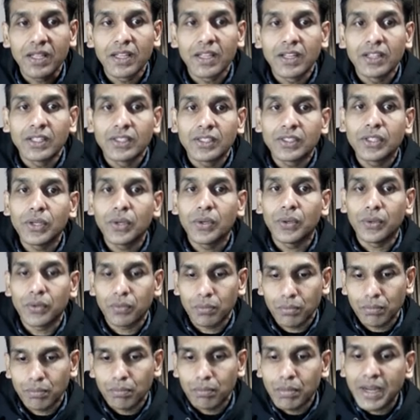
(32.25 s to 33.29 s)
so
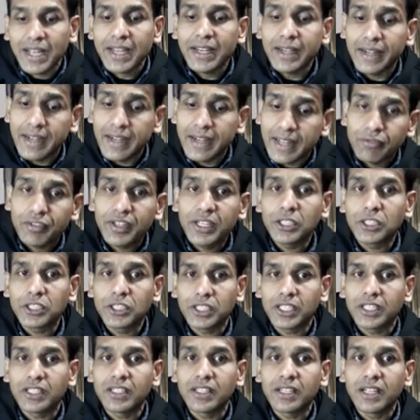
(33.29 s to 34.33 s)
by
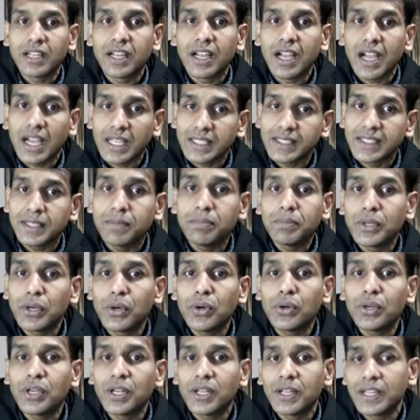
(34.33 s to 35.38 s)
definition,
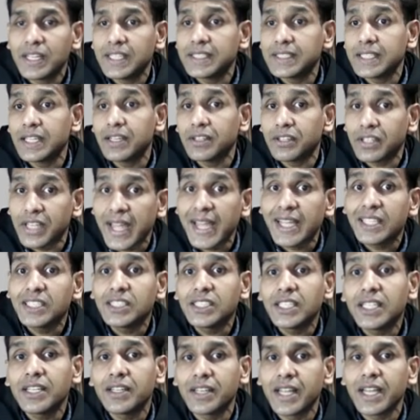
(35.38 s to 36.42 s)
asymptote is a
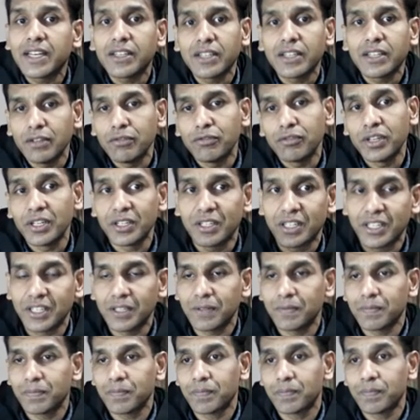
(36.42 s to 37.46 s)
tangent at infinity.
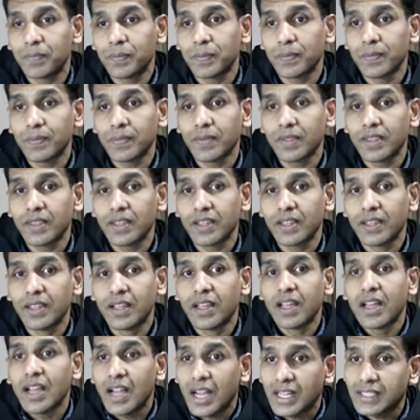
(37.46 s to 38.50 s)

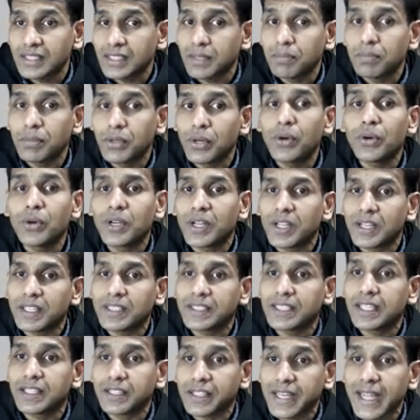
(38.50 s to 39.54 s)
Asymptote is
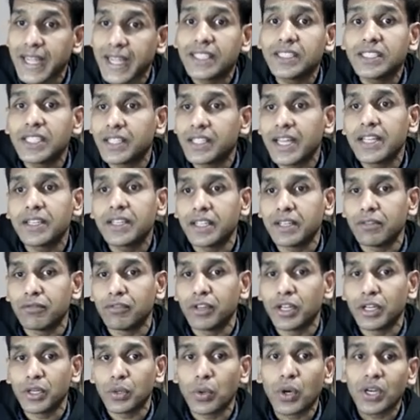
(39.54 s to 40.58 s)
a tangent at
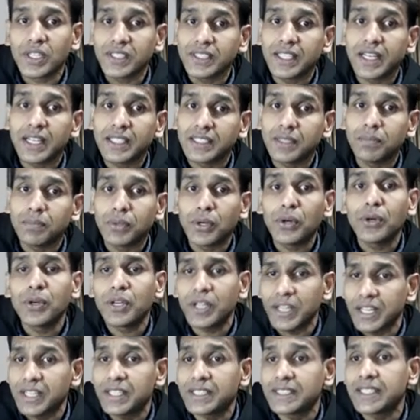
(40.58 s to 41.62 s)
infinity. What is an asymptote?
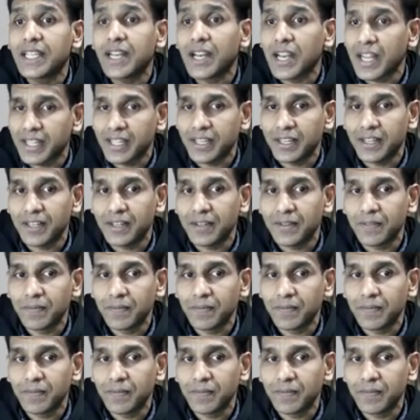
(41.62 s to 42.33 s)
It is a line.